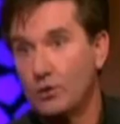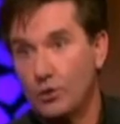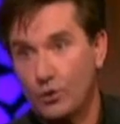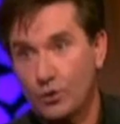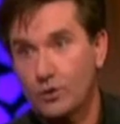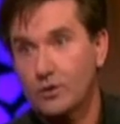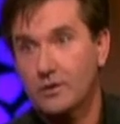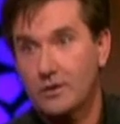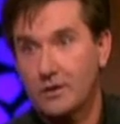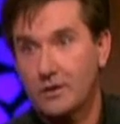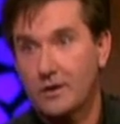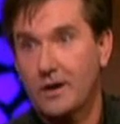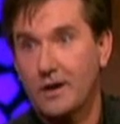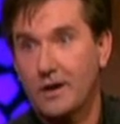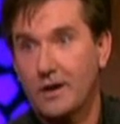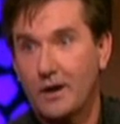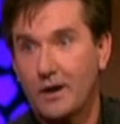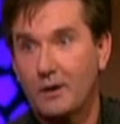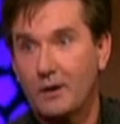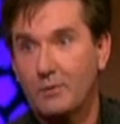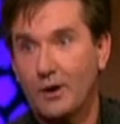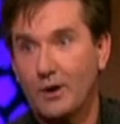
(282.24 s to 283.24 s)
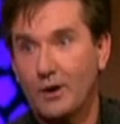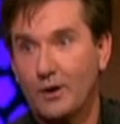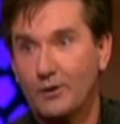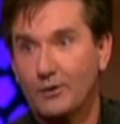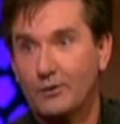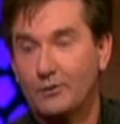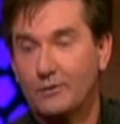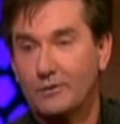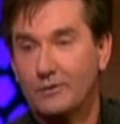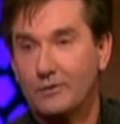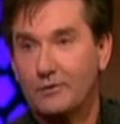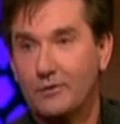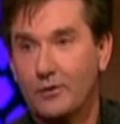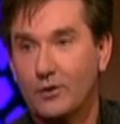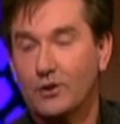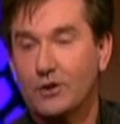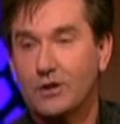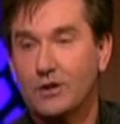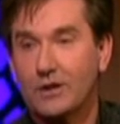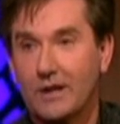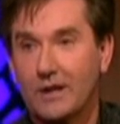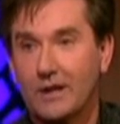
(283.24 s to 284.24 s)
older than I am now,
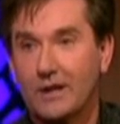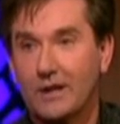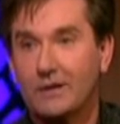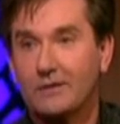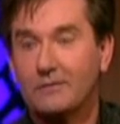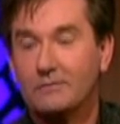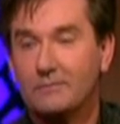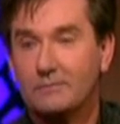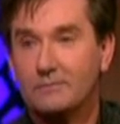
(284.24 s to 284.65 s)
49.